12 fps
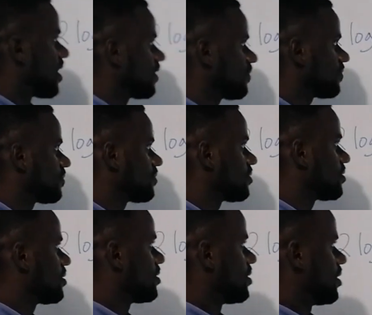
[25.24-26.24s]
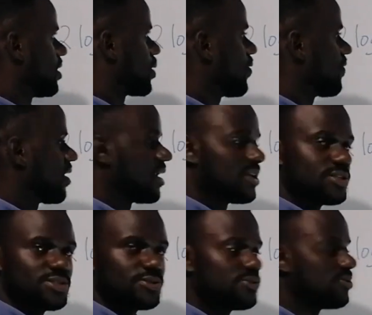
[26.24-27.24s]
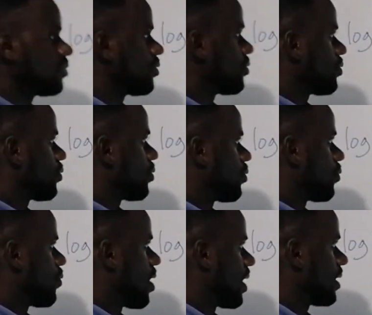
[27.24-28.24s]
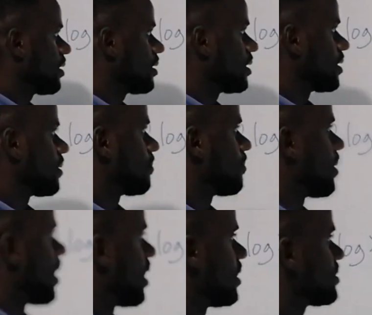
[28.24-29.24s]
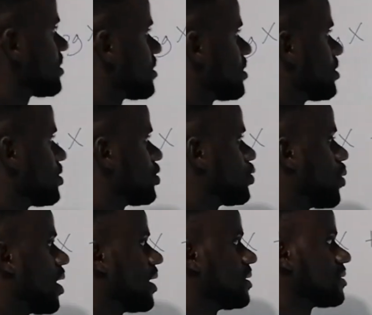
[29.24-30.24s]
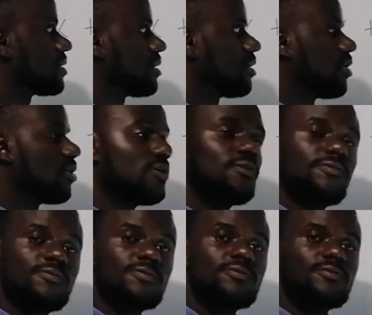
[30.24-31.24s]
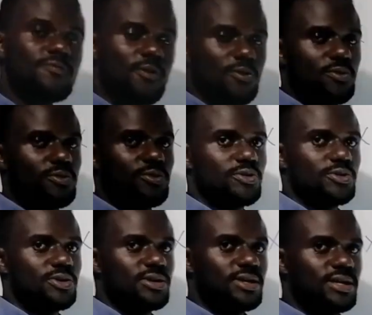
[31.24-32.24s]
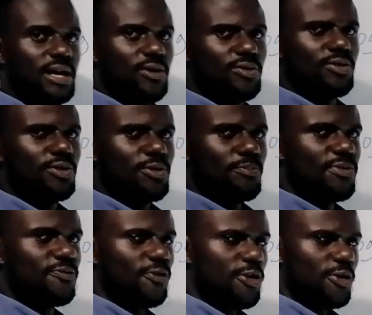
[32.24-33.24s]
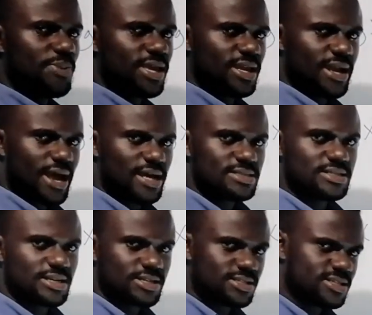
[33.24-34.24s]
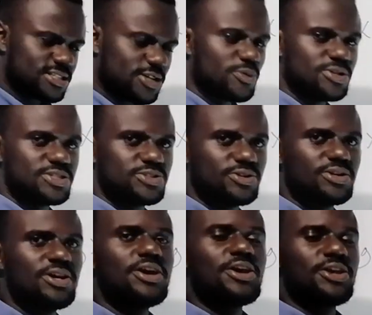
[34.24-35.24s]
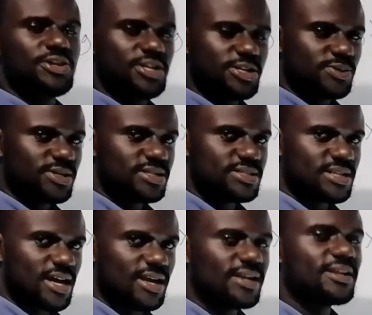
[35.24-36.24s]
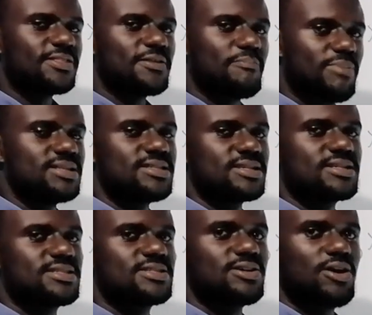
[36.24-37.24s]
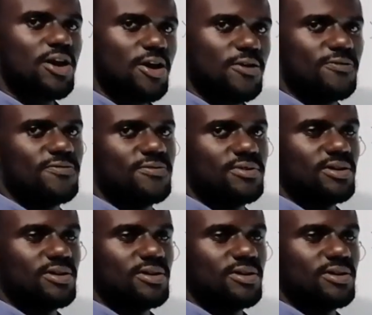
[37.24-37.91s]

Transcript: 5 equivalent to 1 plus twice log of 4. Now, before you begin answering such a question, you need to understand the basics of